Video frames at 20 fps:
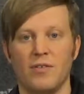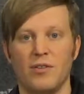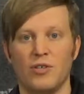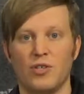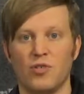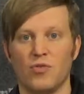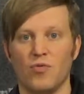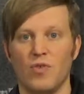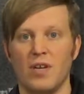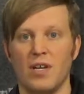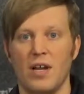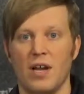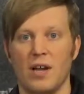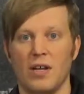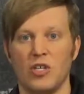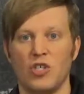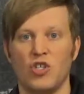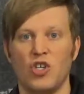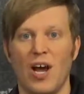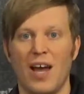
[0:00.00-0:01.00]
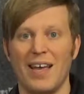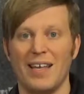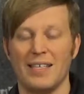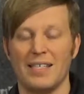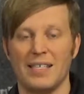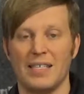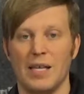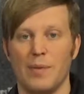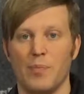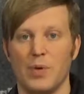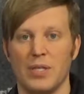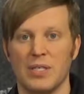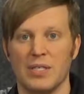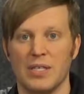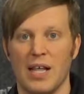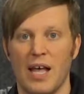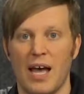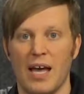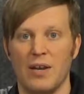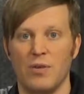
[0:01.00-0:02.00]
the street on a giant slip and
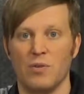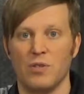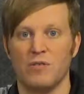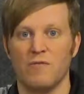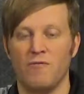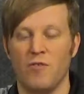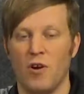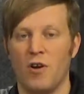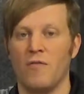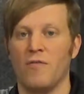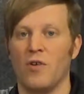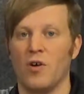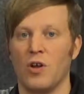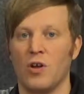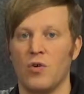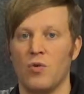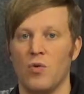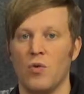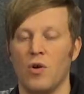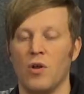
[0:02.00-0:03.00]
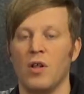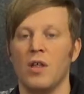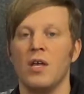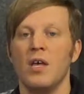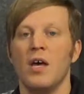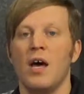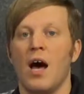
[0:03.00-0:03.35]
slide. It was very, very cool.